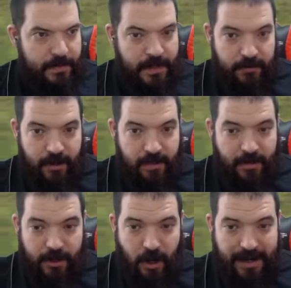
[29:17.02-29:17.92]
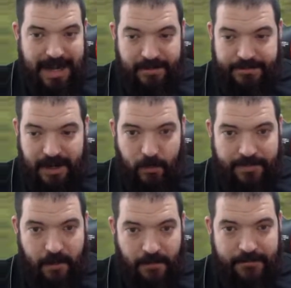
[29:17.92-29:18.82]
So, right, we've got 9 left, and
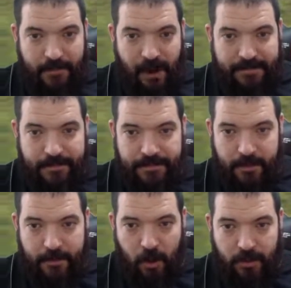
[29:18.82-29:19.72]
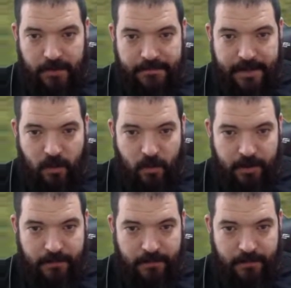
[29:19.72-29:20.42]
we've got 5 of them on the field.